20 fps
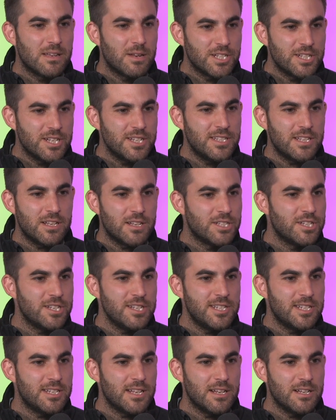Like
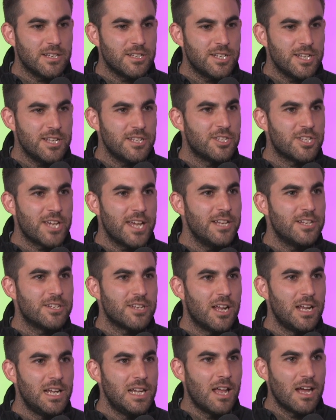she's changed
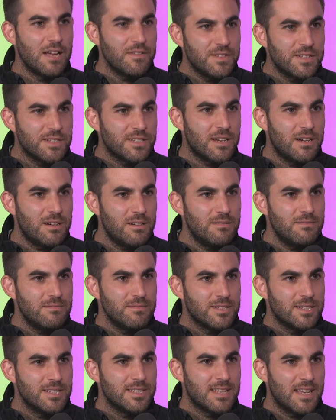her lifestyle,
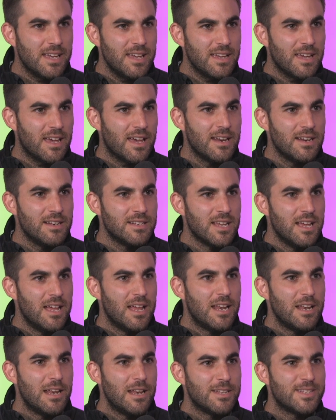she's saying, and
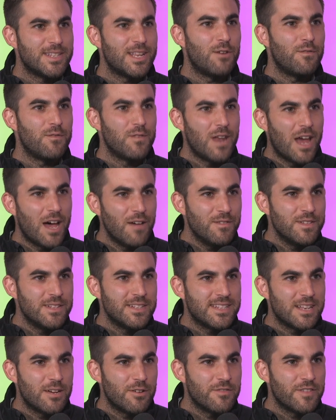self-love and
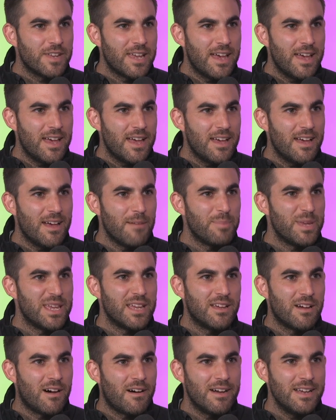self-care, being
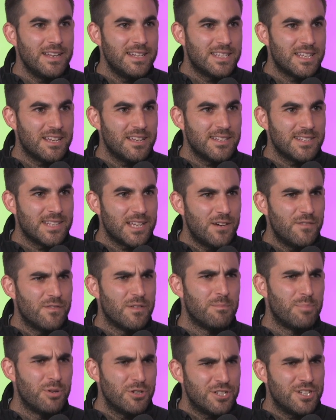kind to herself and pushing